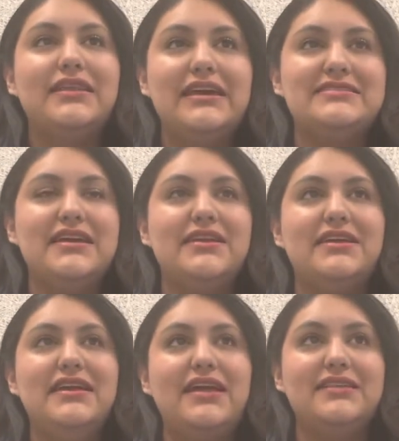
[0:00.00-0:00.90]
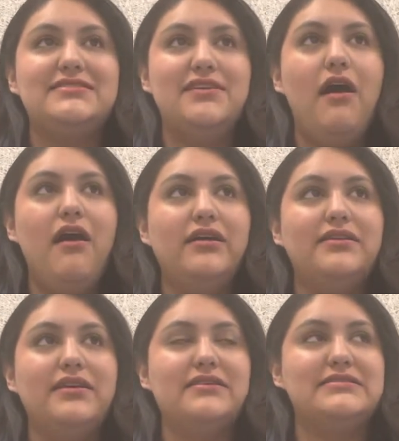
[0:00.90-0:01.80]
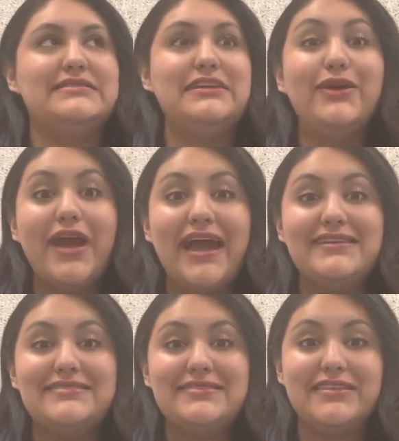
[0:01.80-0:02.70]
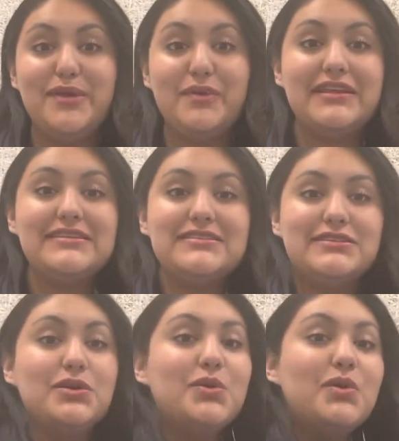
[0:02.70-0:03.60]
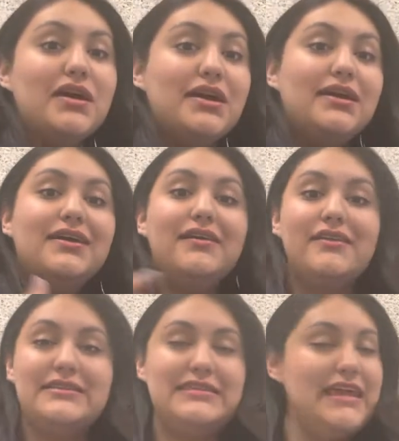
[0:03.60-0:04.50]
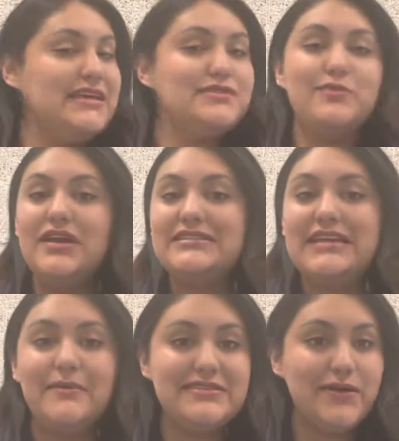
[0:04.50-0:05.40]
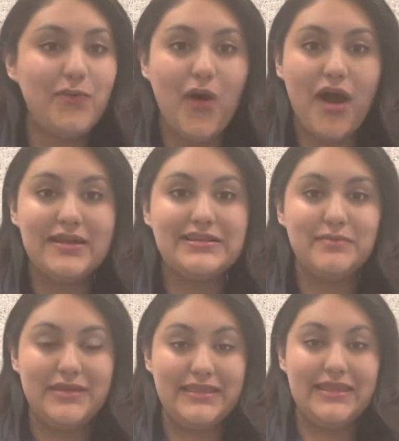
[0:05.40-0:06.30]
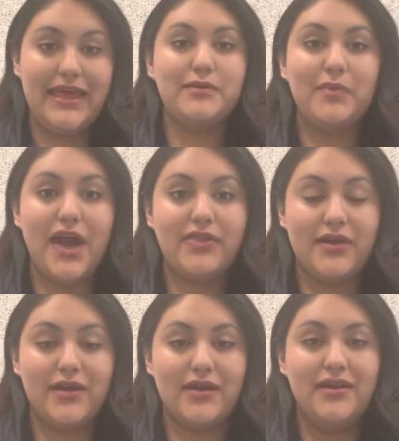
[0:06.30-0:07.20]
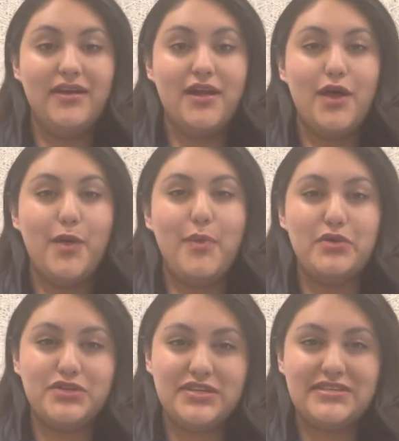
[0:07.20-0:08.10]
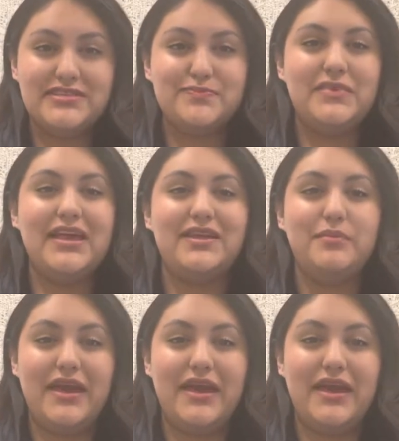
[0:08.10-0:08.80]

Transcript: Like I said, in that song, the singer has liberties to take as much time as they want and be led by their emotions, led by